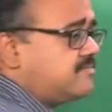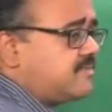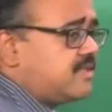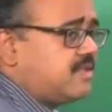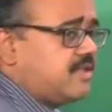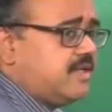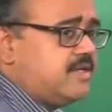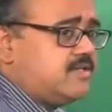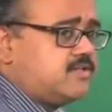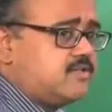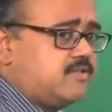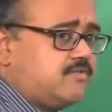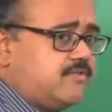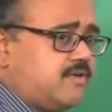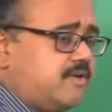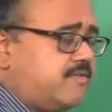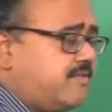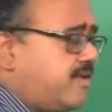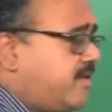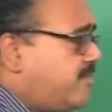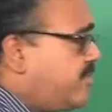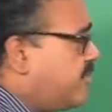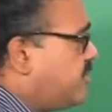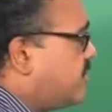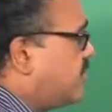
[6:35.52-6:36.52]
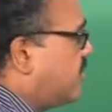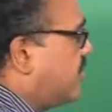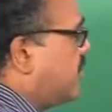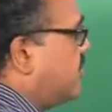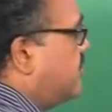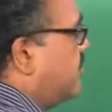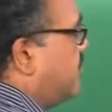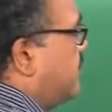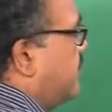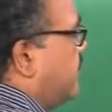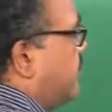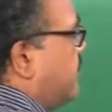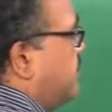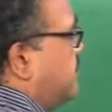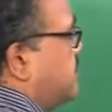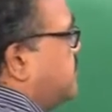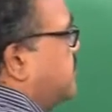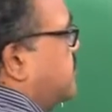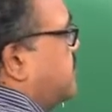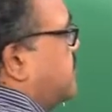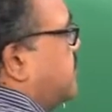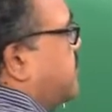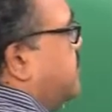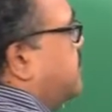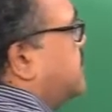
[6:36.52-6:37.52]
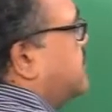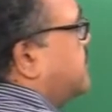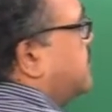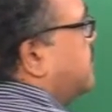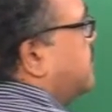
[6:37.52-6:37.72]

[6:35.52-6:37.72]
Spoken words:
right. So far we have been talking about regression trees,